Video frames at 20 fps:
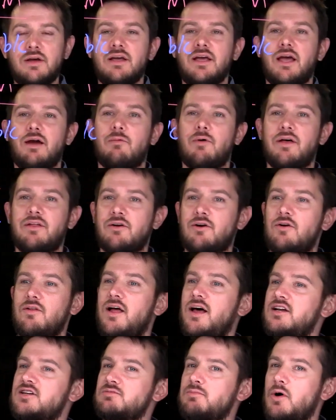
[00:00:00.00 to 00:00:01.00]
and why there are a lot
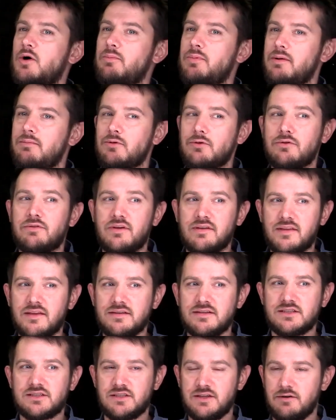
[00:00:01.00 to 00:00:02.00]
of smart people who think that
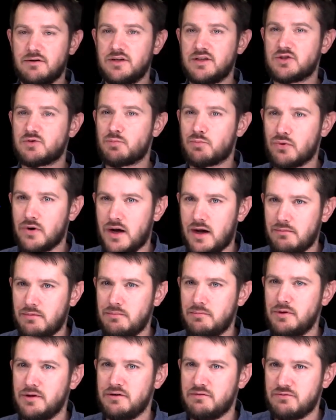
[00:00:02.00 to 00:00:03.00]
this theory is
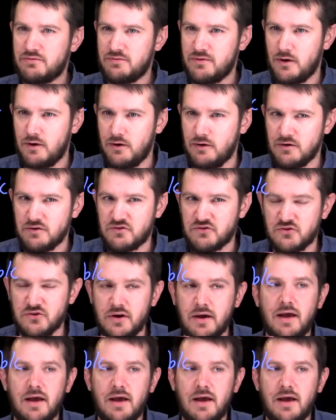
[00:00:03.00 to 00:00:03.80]
probably false.